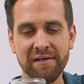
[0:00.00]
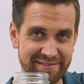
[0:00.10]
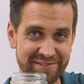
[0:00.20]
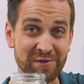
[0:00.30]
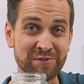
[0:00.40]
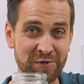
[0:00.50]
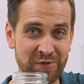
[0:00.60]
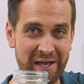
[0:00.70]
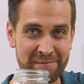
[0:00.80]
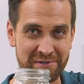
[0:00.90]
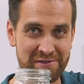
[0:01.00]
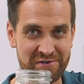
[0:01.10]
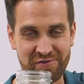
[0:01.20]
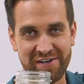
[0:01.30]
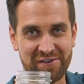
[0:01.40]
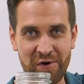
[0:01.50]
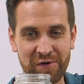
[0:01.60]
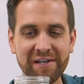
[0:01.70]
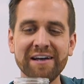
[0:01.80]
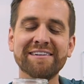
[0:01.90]
So 2 cups of the shredded
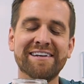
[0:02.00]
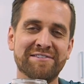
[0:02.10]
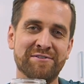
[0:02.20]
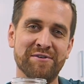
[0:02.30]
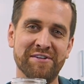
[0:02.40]
coconut has turned